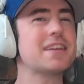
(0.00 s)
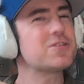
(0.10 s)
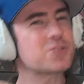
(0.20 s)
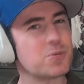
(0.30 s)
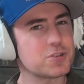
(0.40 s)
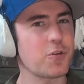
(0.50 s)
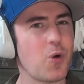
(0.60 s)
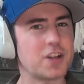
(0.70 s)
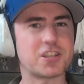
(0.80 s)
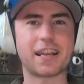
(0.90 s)
Thank you so much for
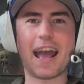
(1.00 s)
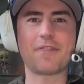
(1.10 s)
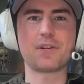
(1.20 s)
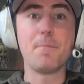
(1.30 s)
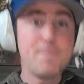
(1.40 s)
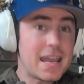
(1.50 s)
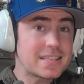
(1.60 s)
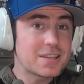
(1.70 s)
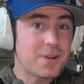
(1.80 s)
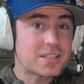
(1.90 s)
watching. Have an
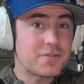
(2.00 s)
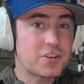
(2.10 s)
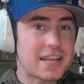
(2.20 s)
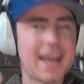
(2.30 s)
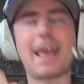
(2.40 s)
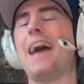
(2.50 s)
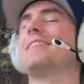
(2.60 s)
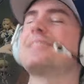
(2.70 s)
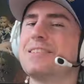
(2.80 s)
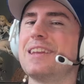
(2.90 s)
amazing rest of your day, and
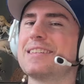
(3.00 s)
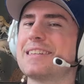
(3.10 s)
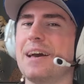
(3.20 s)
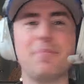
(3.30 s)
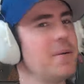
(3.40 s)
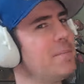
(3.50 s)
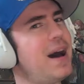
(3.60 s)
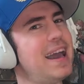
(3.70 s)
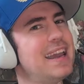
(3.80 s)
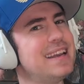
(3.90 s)
I'll see you next time.
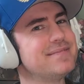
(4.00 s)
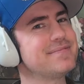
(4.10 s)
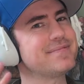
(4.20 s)
Bye!